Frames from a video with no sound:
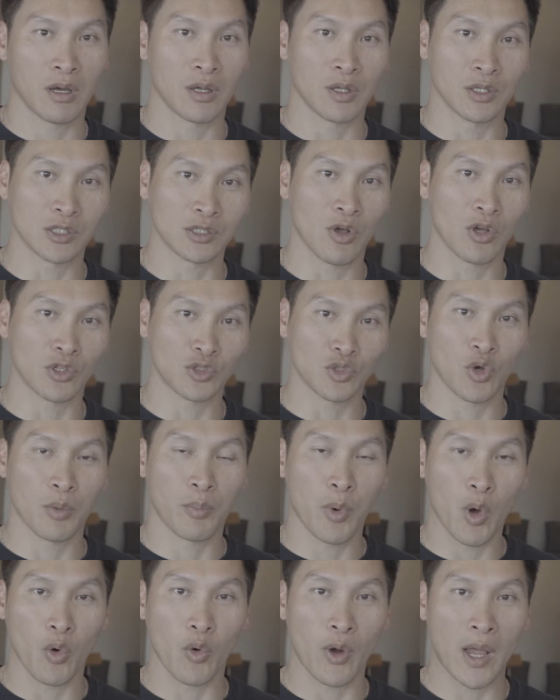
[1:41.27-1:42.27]
It's also a
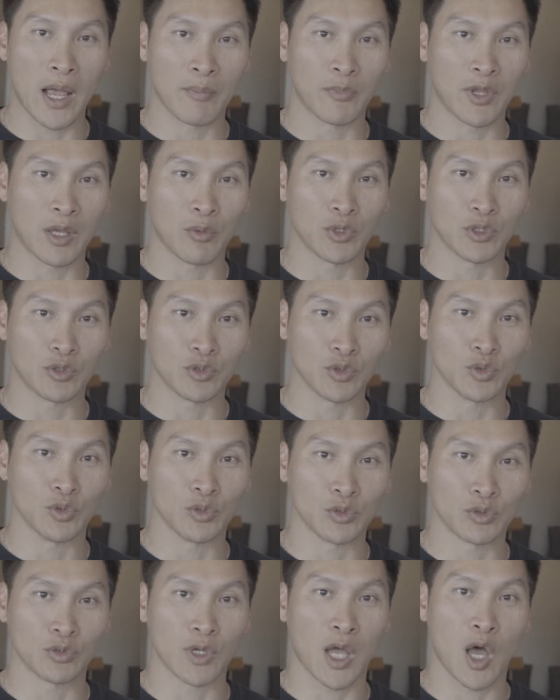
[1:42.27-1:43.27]
program that we
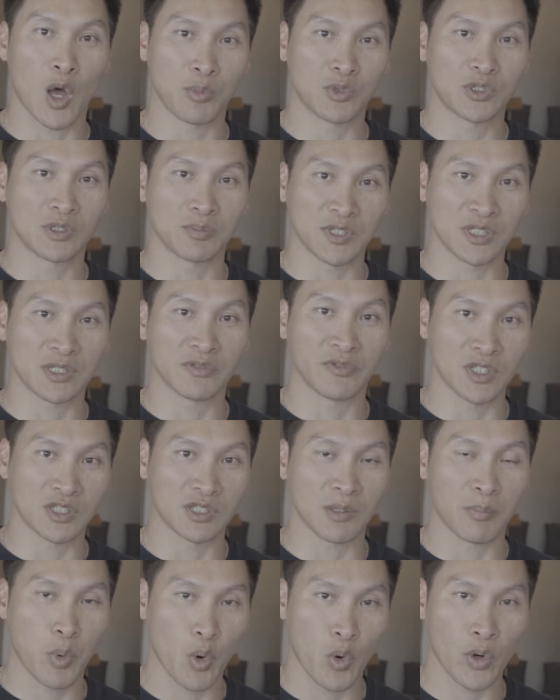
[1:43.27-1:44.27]
do to help specifically
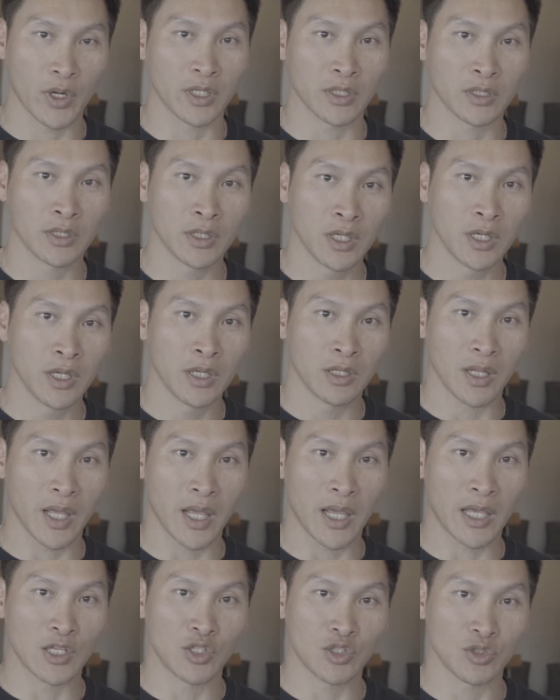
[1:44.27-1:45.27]
supporting the
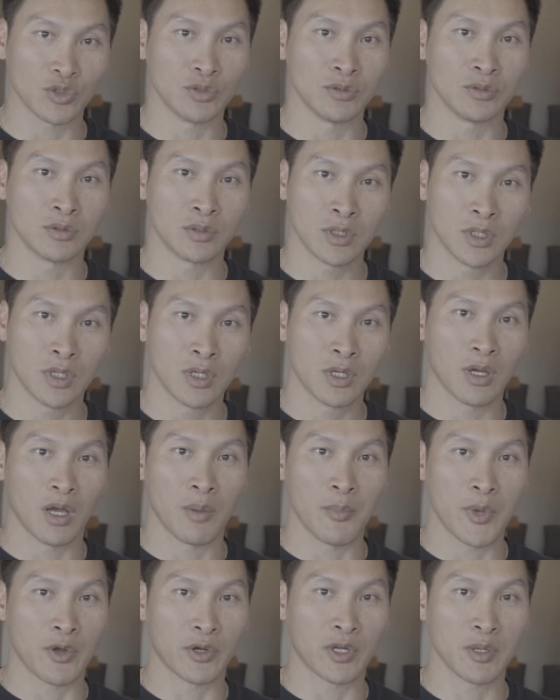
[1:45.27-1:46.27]
Asian
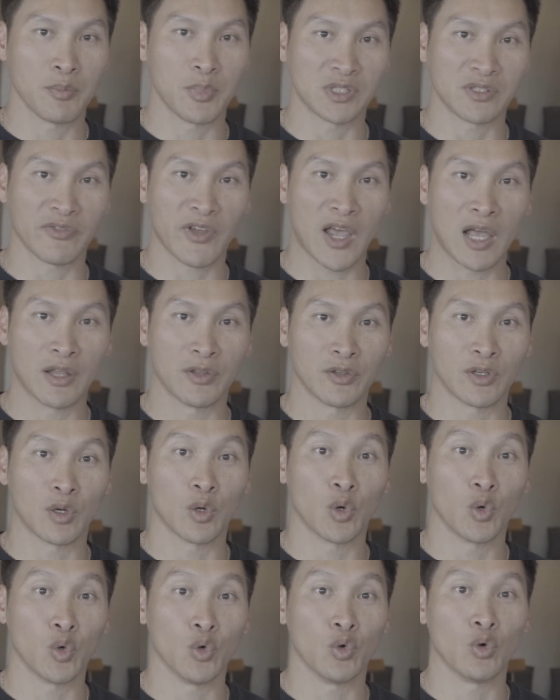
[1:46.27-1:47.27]
American Pacific Islander
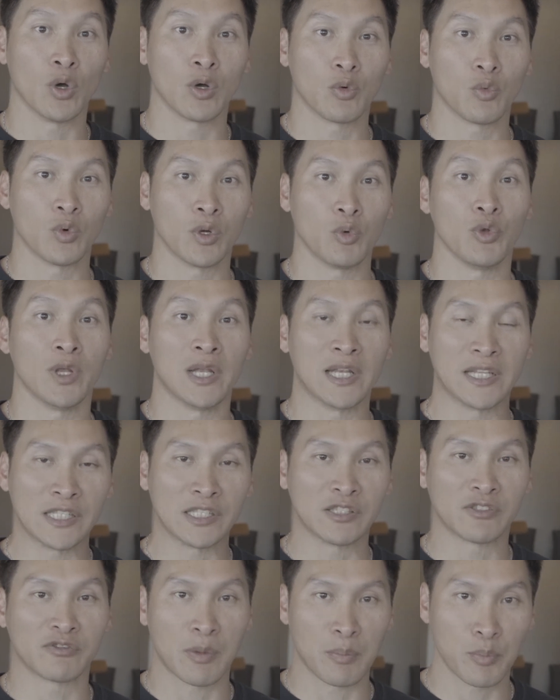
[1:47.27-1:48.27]
who were
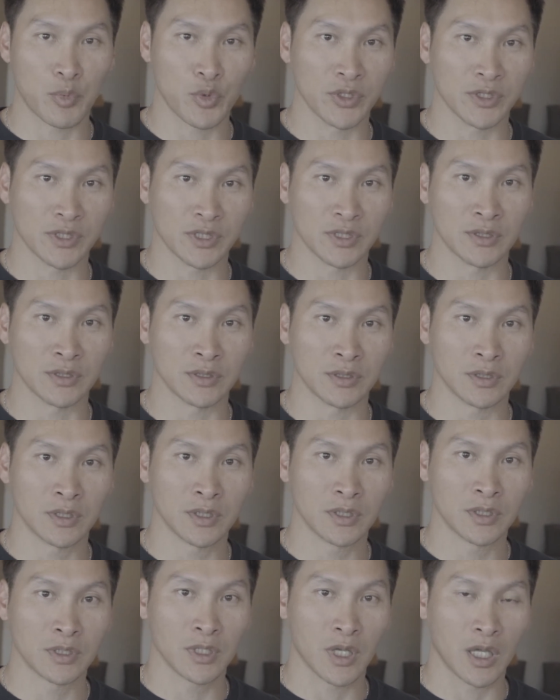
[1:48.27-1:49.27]
released from prison.
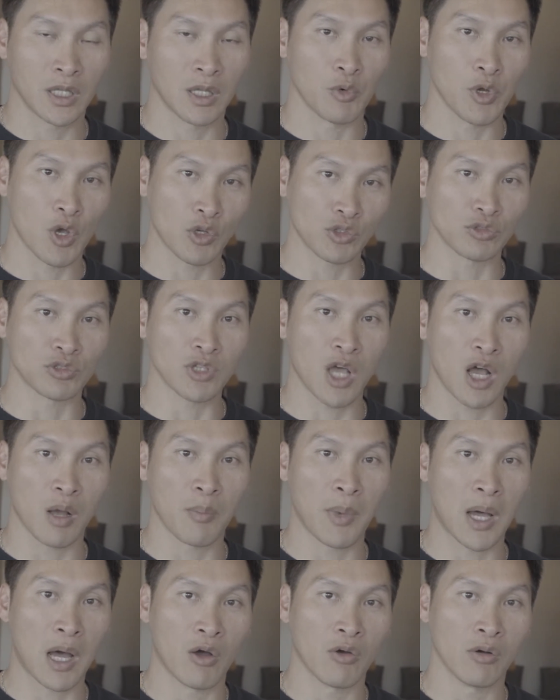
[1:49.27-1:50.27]
And then we also talk
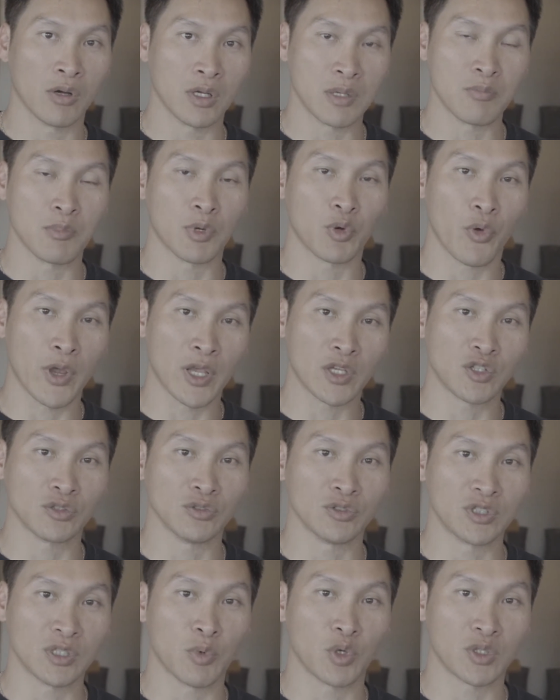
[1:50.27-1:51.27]
about
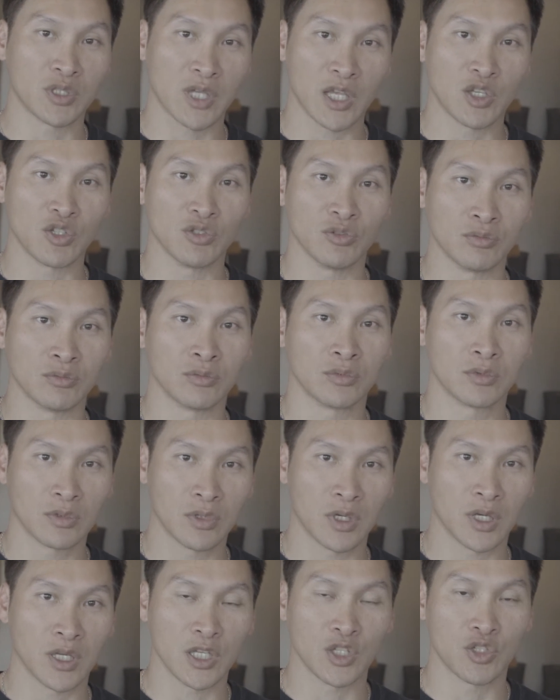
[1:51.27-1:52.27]
immigration, deportation
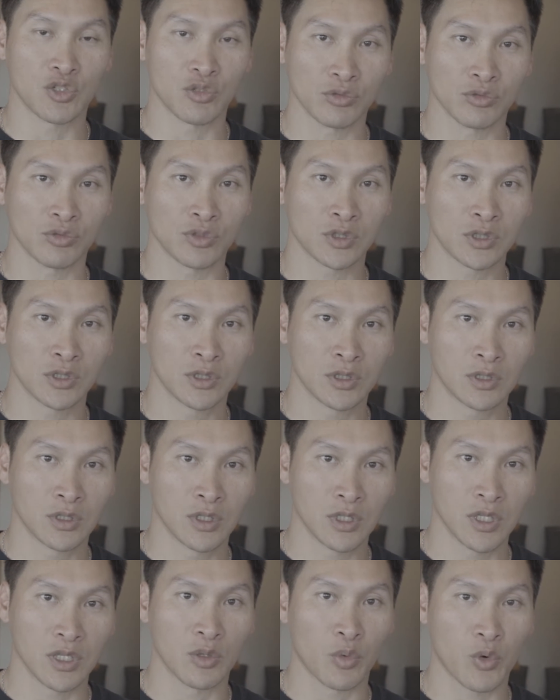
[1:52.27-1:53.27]
issues
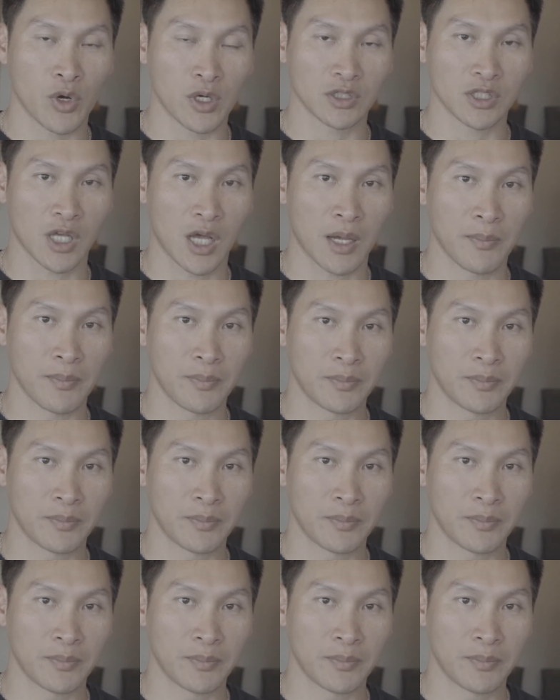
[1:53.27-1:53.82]
in the workshop.